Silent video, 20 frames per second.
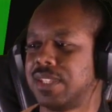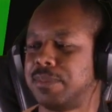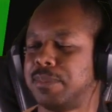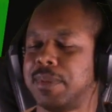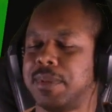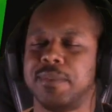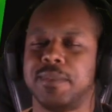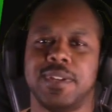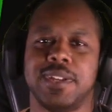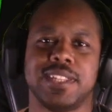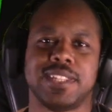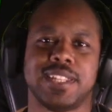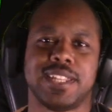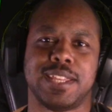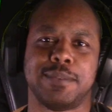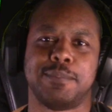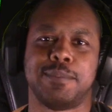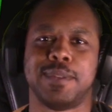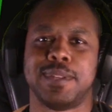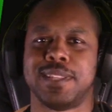been a while since I
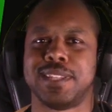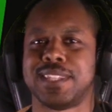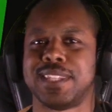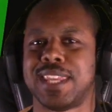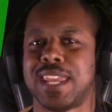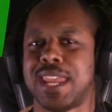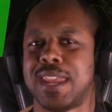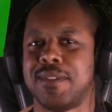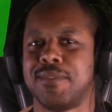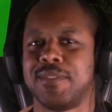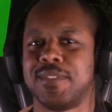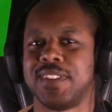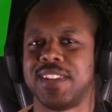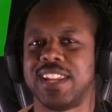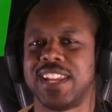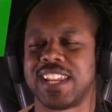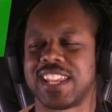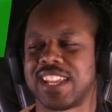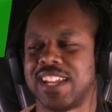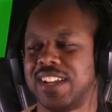played this game,
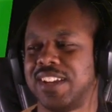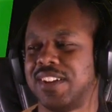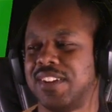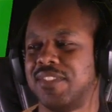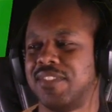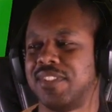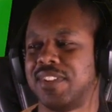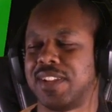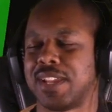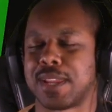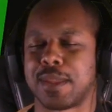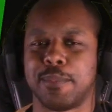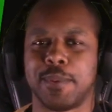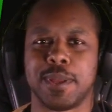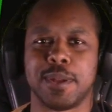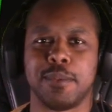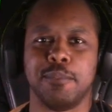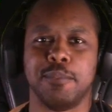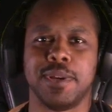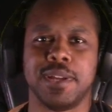like about
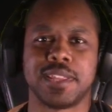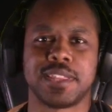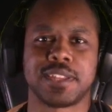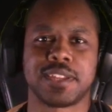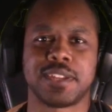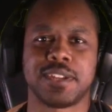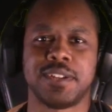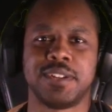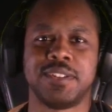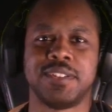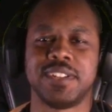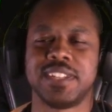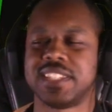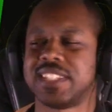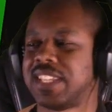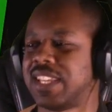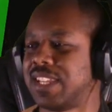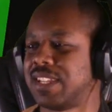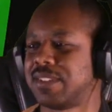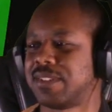a month ago and
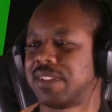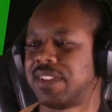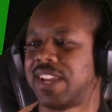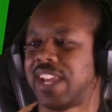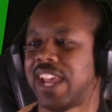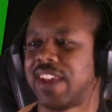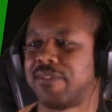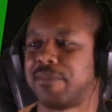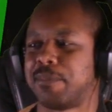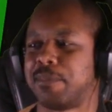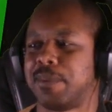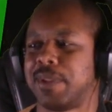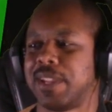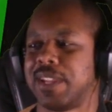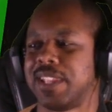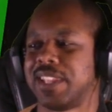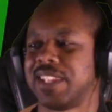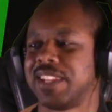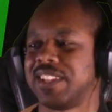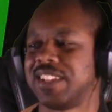such, so I haven't played
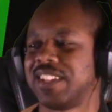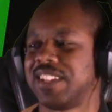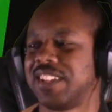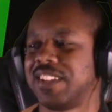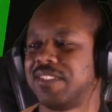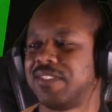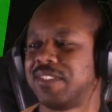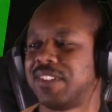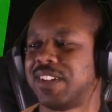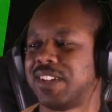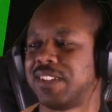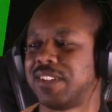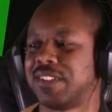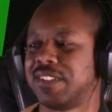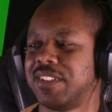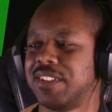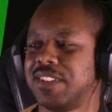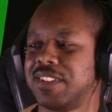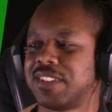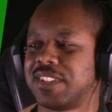it in a while.
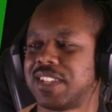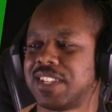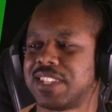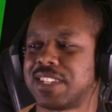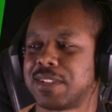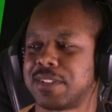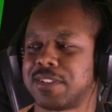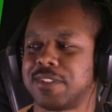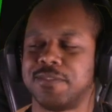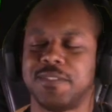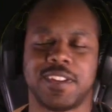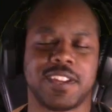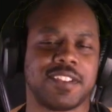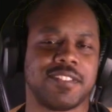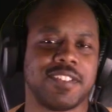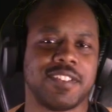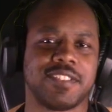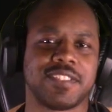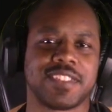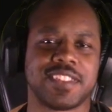So let's just fuck
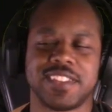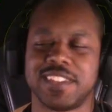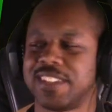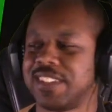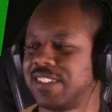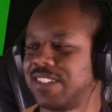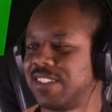around with it.